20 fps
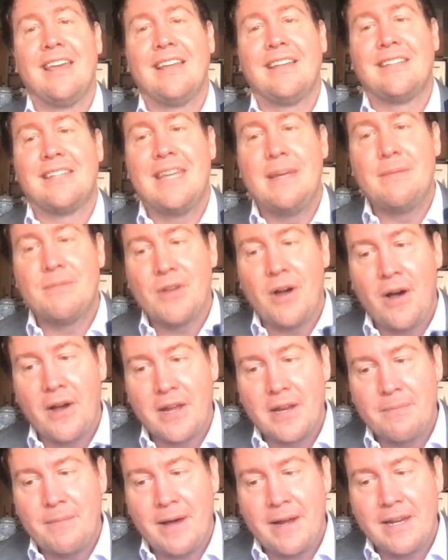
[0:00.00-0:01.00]
keep
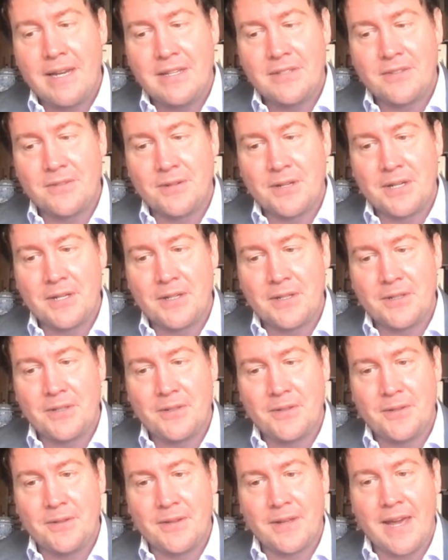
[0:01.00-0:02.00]
talking about
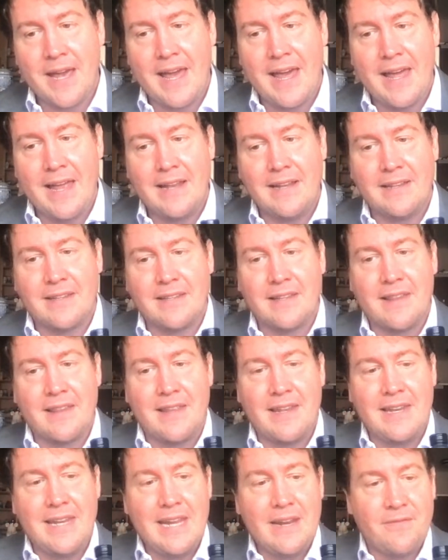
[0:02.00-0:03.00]
Israel and
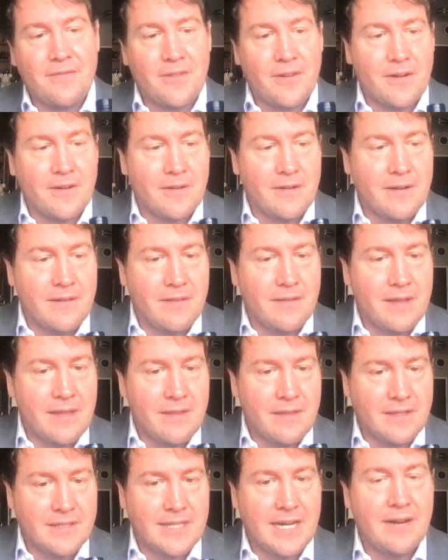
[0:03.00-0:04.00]
the need for
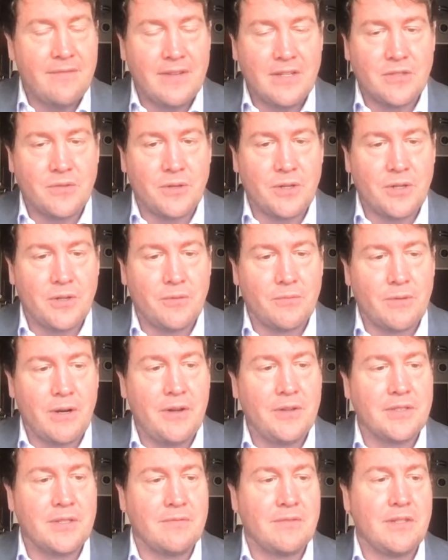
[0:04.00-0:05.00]
the state of Israel
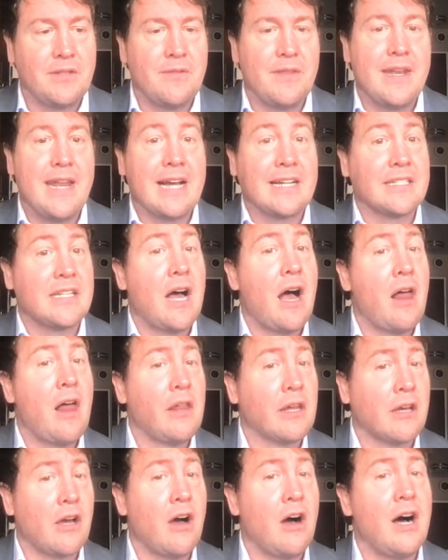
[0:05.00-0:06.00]
relative to the next
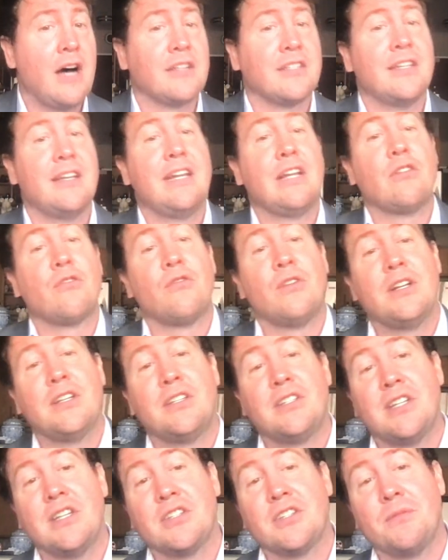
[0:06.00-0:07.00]
Holocaust, and any
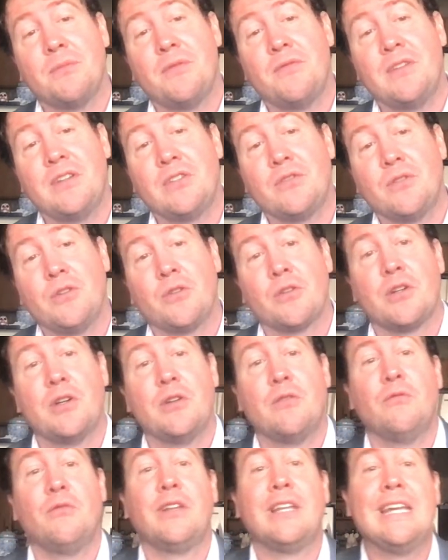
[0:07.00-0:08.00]
criticism of Israel
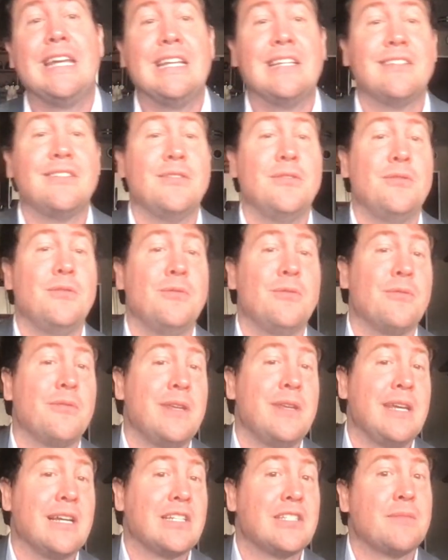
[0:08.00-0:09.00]
could lead to
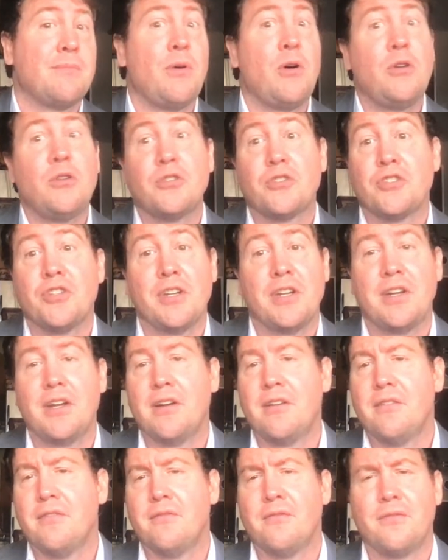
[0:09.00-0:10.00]
the expulsion
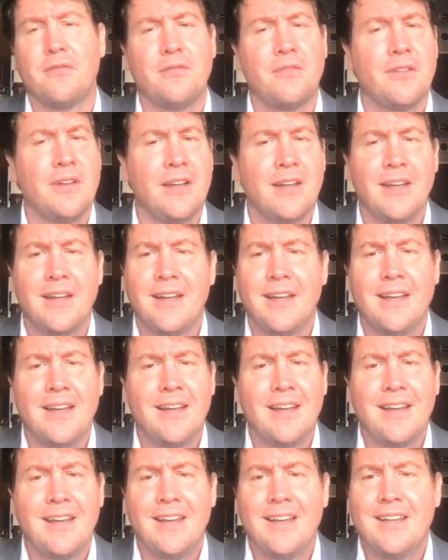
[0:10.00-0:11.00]
of
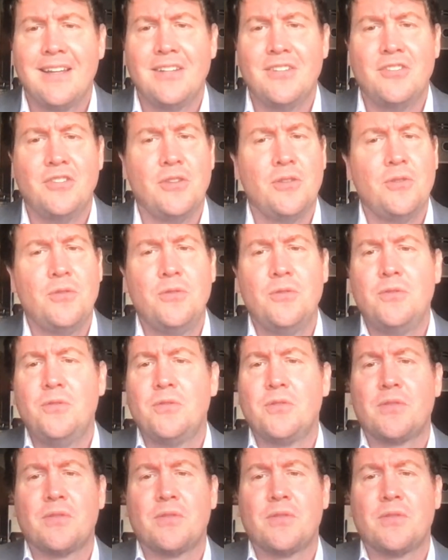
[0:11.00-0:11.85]
Jews